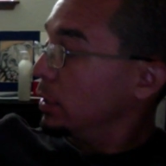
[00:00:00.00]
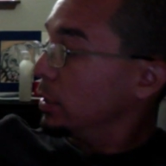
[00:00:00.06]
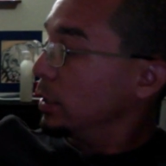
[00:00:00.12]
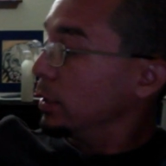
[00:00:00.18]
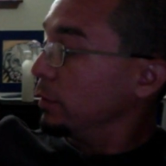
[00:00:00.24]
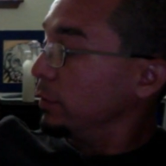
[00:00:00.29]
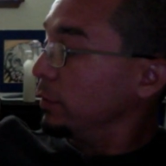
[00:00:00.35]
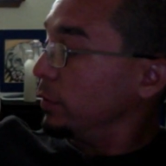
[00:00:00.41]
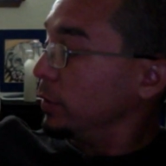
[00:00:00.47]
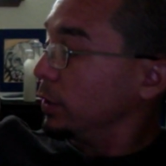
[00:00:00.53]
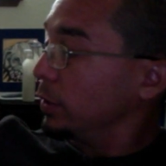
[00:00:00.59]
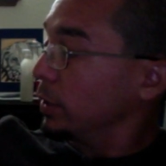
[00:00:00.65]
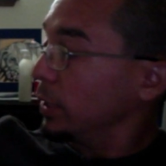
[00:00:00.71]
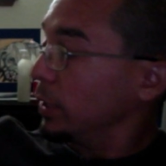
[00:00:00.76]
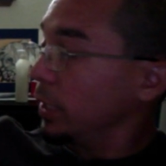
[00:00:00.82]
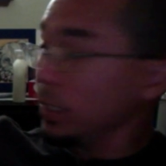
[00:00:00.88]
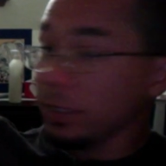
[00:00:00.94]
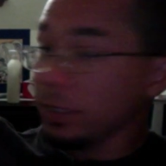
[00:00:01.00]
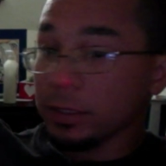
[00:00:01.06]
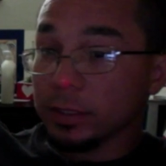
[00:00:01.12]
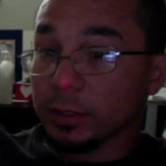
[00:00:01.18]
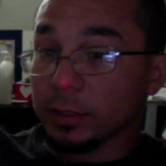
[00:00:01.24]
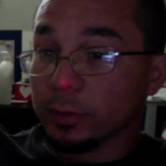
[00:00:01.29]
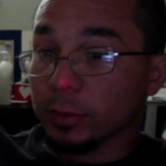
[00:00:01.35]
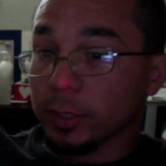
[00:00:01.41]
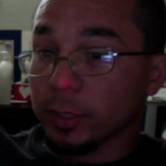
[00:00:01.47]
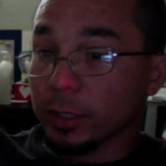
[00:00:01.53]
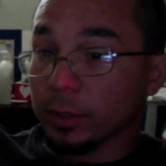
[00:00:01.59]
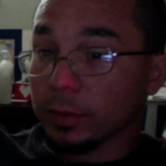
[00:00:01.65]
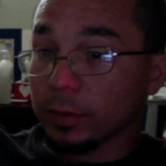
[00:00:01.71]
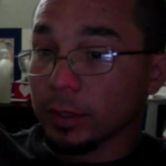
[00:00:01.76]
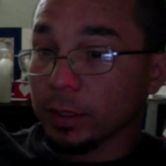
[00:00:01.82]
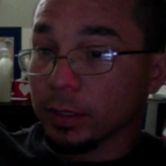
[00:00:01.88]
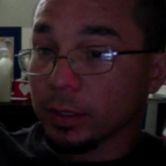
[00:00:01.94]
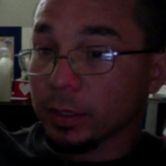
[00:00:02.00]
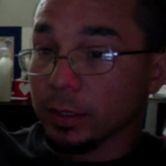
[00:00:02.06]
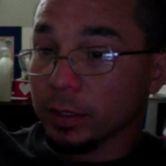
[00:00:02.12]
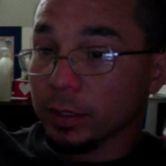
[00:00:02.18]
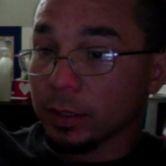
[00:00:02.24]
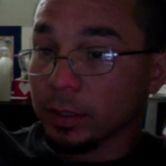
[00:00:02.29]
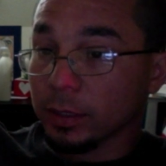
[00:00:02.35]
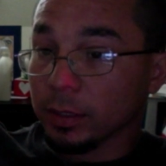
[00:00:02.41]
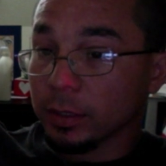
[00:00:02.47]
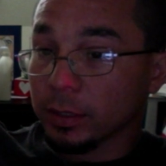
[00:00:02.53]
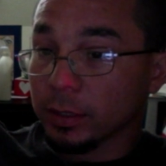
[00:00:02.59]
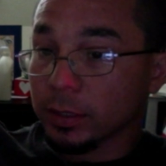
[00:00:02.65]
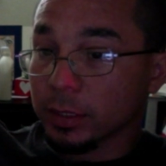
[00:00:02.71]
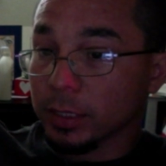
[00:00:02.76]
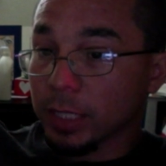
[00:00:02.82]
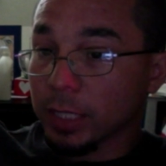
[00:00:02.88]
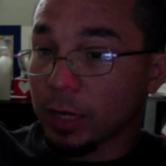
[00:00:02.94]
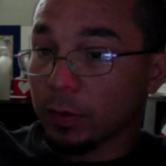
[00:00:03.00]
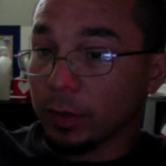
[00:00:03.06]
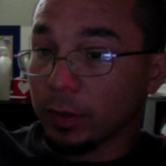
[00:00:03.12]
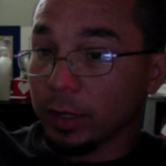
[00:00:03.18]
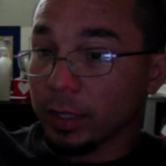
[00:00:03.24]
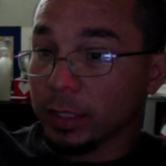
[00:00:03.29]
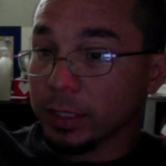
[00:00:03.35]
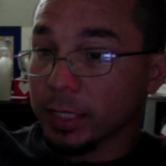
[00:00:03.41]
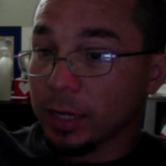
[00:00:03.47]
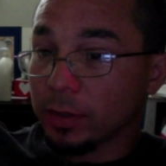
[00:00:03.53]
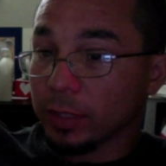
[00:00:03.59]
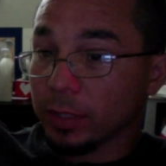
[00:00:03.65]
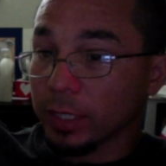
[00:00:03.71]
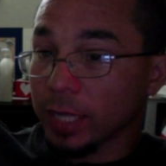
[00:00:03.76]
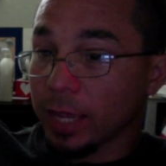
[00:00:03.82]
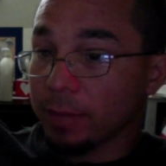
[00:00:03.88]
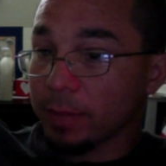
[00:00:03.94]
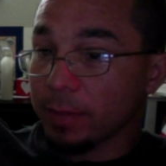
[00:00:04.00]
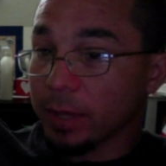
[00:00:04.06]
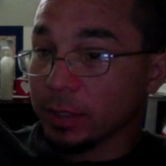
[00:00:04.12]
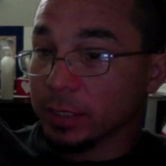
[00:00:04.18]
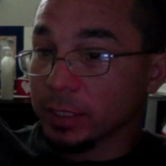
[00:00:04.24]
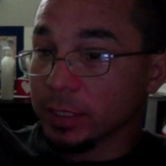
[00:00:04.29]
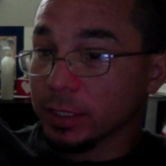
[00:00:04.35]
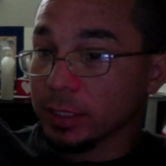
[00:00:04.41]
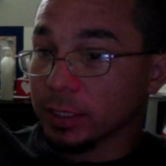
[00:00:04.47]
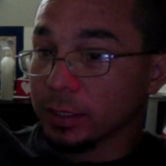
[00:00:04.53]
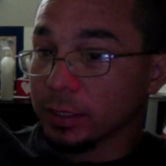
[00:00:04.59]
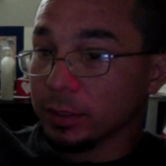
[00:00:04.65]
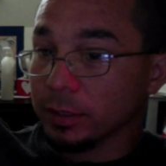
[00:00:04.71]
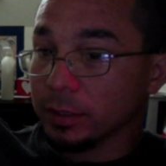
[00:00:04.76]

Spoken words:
even with the laser it probably work. See how the light bounces in there?